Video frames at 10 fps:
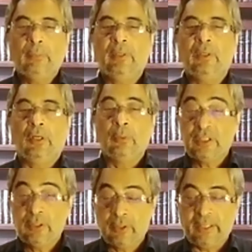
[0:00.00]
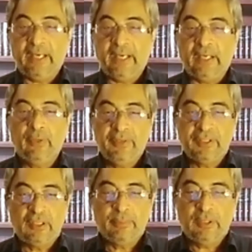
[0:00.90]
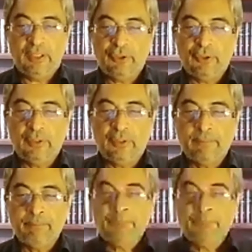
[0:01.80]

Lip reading: will always look at various interpretations.